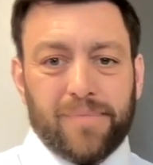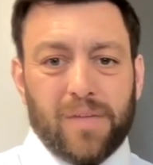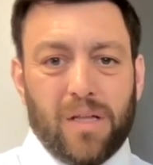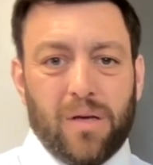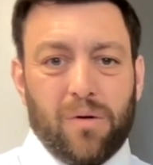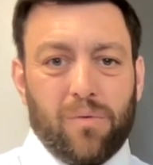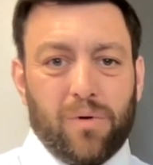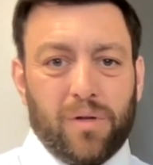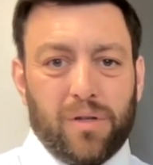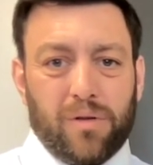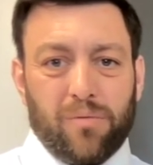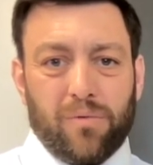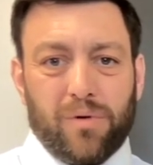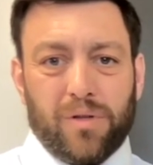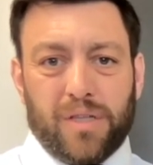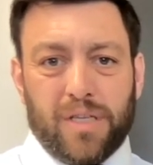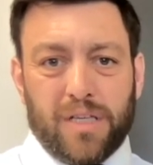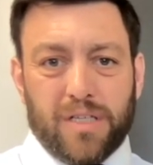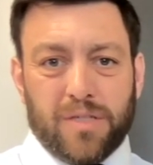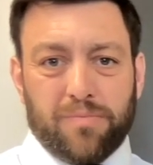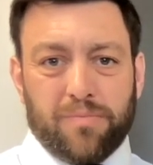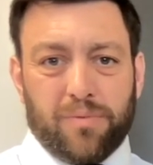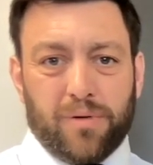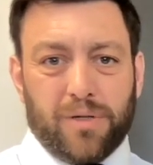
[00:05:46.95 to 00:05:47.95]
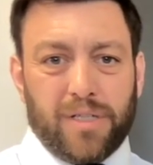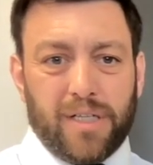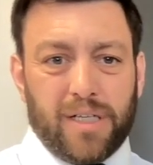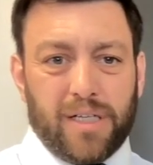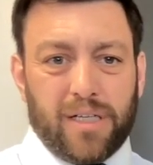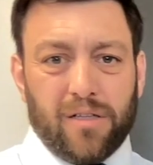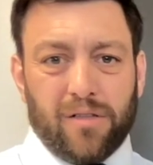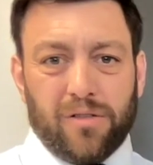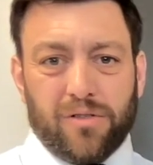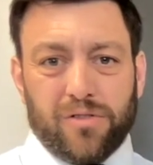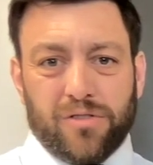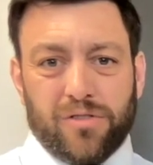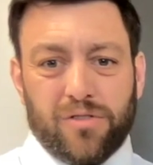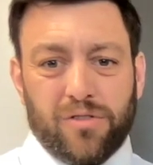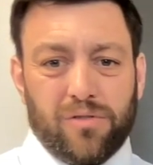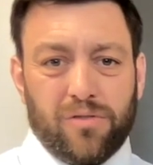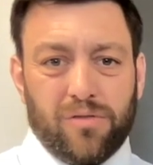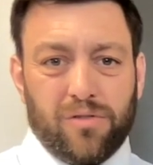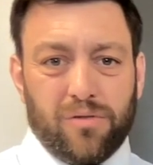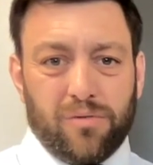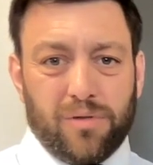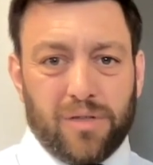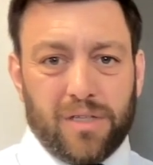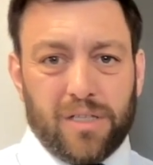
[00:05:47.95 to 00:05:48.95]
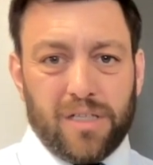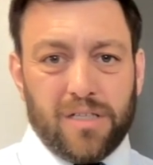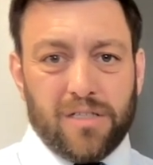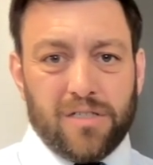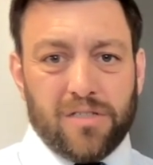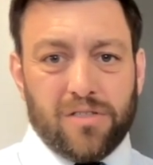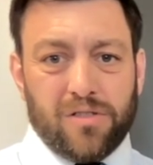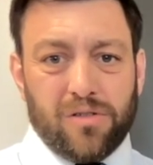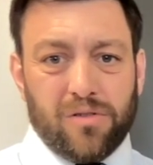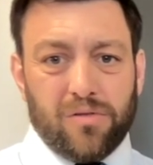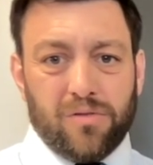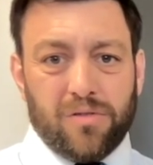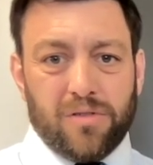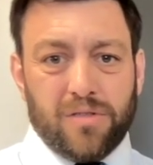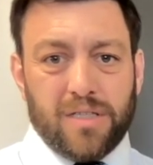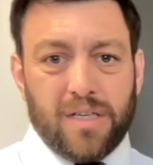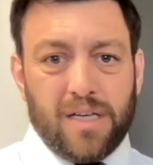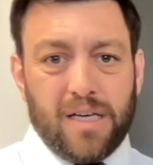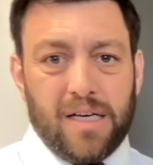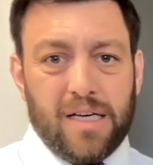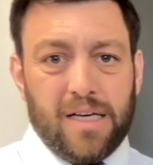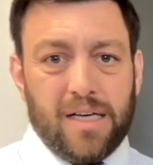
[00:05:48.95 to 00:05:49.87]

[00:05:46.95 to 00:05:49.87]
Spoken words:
with this particular student or with these students.